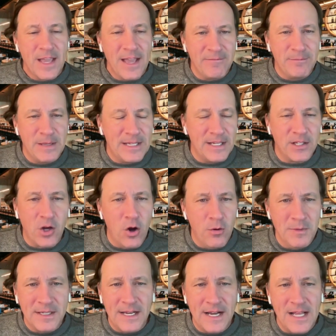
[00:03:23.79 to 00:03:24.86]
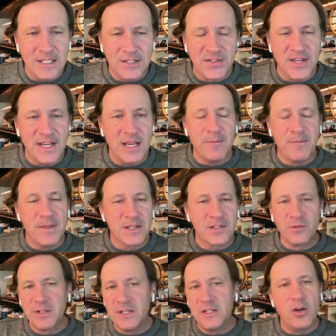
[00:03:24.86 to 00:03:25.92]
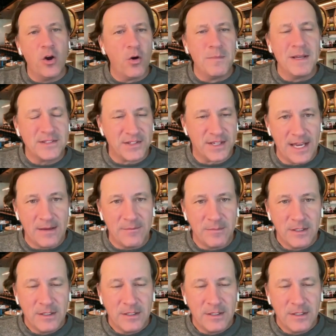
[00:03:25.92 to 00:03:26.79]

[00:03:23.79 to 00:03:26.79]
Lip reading: have been at Coleman Coliseum, this one in the Ole Miss game.